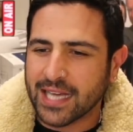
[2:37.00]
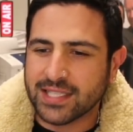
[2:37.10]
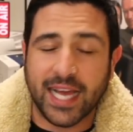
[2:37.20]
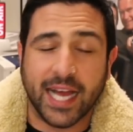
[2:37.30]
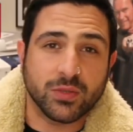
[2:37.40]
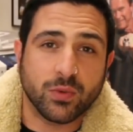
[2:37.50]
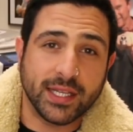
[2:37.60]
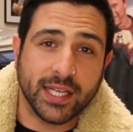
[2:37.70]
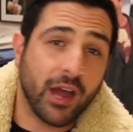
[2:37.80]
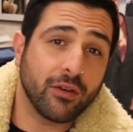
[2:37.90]
status
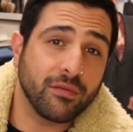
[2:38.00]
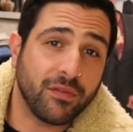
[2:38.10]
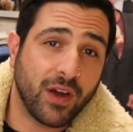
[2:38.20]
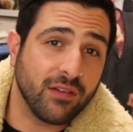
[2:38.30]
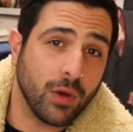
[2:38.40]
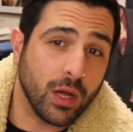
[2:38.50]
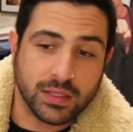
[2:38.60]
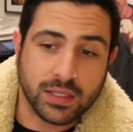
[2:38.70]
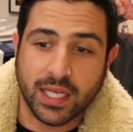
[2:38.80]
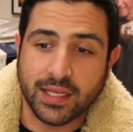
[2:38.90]
right there, 105 wallets.